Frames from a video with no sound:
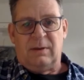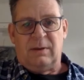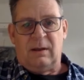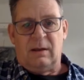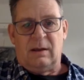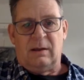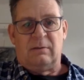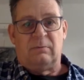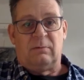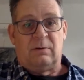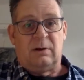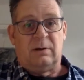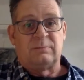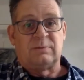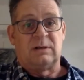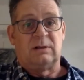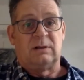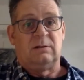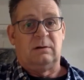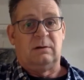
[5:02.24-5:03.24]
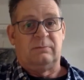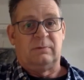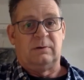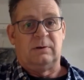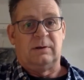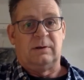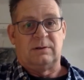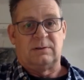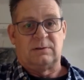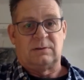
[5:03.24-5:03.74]
and crimson clover
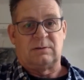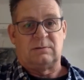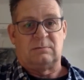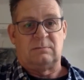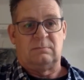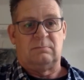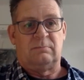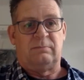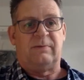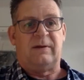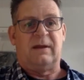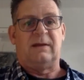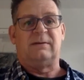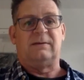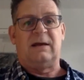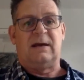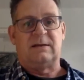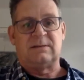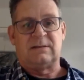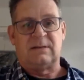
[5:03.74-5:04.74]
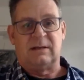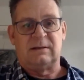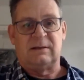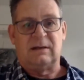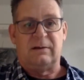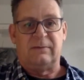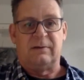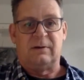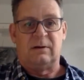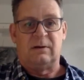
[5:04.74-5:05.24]
is fantastic
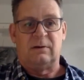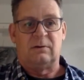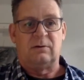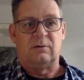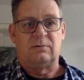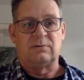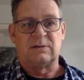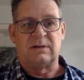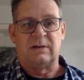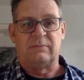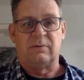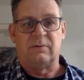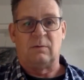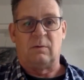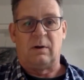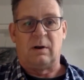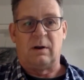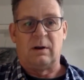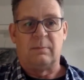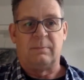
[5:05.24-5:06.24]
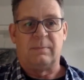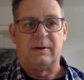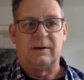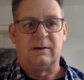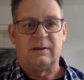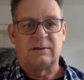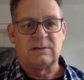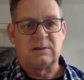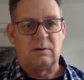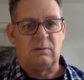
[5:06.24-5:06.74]
down there. It grows everywhere, but it
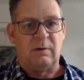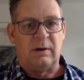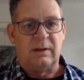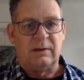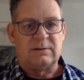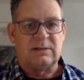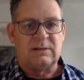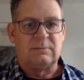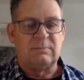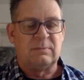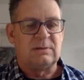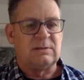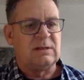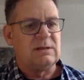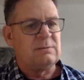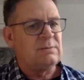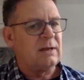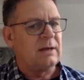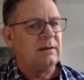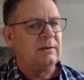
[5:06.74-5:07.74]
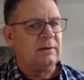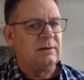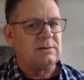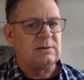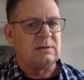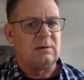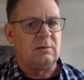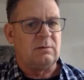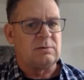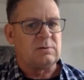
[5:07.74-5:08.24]
doesn't quite seems like it doesn't
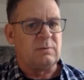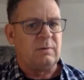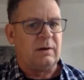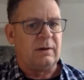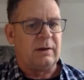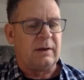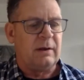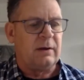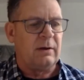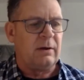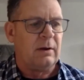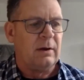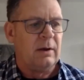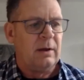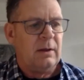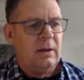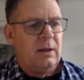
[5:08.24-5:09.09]
grow as well here.